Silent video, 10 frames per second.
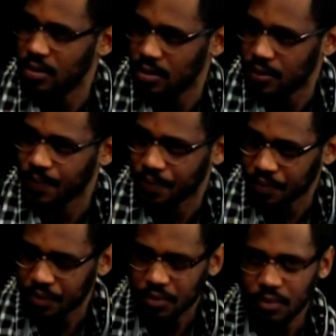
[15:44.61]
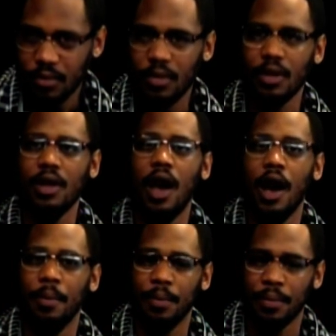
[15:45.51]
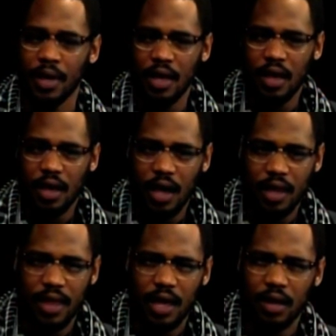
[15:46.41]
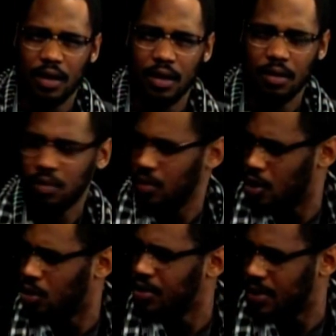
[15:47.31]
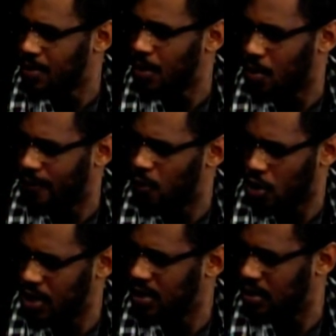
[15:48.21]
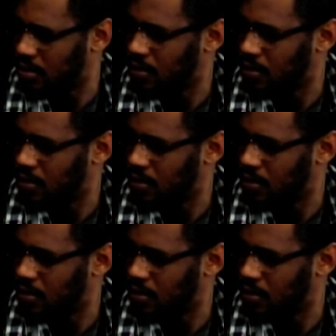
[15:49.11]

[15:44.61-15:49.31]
Mm-hmm. Um, and then the oldest is maybe what 40s,